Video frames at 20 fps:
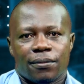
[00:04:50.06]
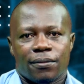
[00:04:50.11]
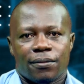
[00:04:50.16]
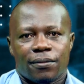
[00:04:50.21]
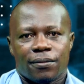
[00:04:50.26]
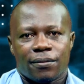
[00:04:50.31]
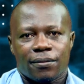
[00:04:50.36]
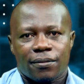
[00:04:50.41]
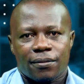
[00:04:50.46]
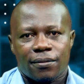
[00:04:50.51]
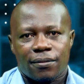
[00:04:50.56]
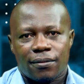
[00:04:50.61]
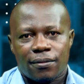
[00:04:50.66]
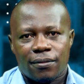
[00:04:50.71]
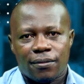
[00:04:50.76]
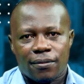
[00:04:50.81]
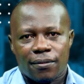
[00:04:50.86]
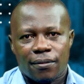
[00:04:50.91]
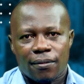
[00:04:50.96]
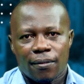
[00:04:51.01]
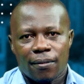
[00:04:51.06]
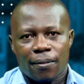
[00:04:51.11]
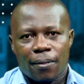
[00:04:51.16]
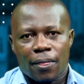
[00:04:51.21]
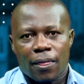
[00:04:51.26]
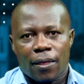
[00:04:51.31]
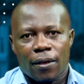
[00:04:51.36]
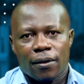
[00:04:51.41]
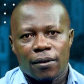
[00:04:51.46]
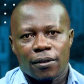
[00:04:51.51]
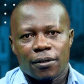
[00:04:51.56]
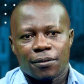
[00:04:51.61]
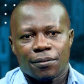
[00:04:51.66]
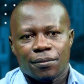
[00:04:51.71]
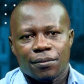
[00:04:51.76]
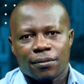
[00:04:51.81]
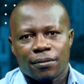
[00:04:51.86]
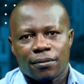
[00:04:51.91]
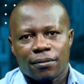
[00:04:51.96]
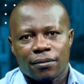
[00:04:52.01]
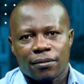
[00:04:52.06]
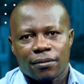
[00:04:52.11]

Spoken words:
ngenda kuyita obubaka omuntu soke